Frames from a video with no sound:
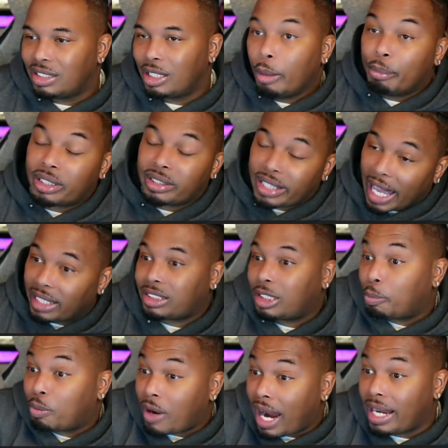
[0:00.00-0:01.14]
But that's the
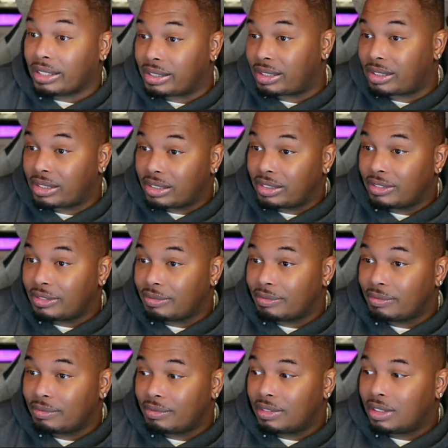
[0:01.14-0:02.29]
price.
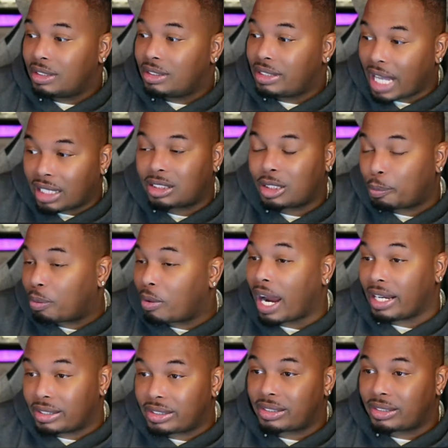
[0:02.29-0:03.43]
That's the
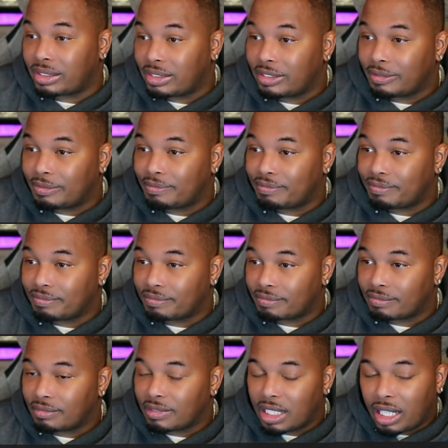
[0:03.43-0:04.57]
price.
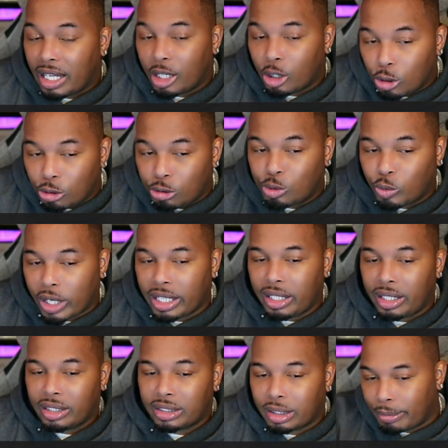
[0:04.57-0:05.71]
And who's
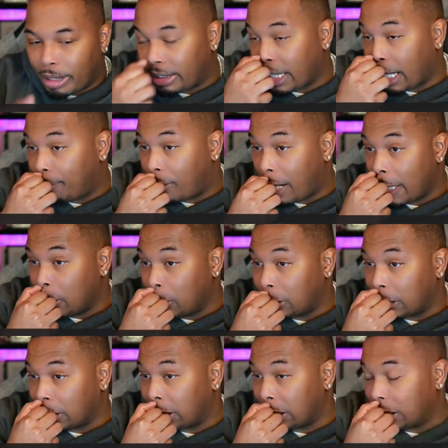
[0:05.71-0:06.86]
ready to make that price,
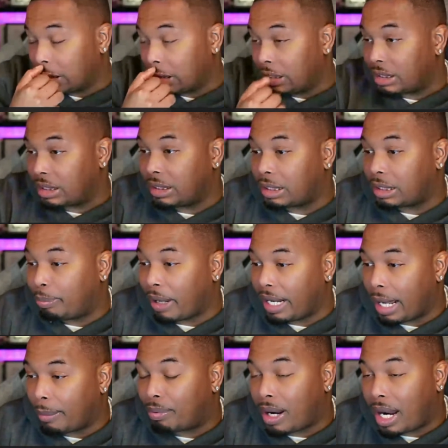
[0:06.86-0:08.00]
to pay
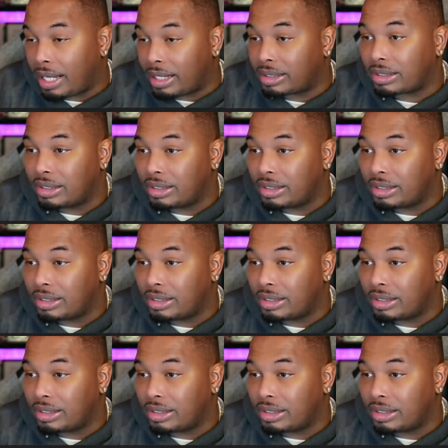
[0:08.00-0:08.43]
that price?